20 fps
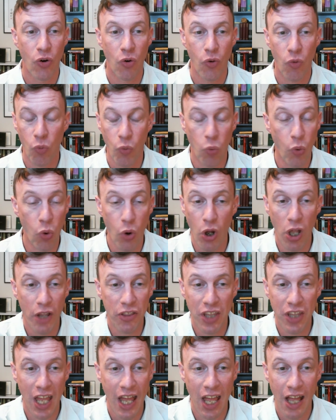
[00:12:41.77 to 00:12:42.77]
what
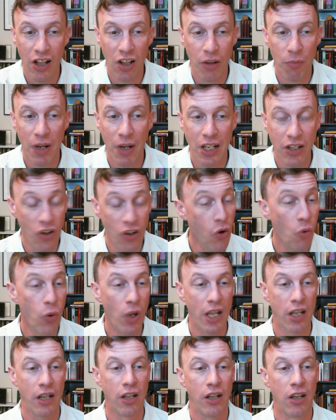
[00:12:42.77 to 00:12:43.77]
the hell am I
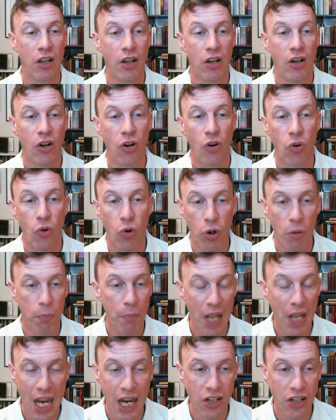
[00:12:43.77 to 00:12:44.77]
doing? or
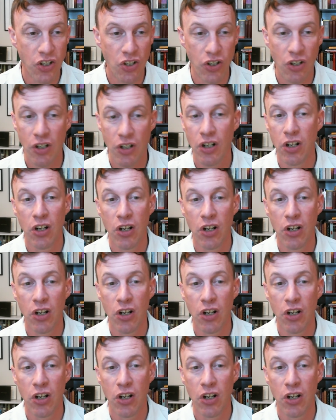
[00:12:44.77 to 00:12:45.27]
painter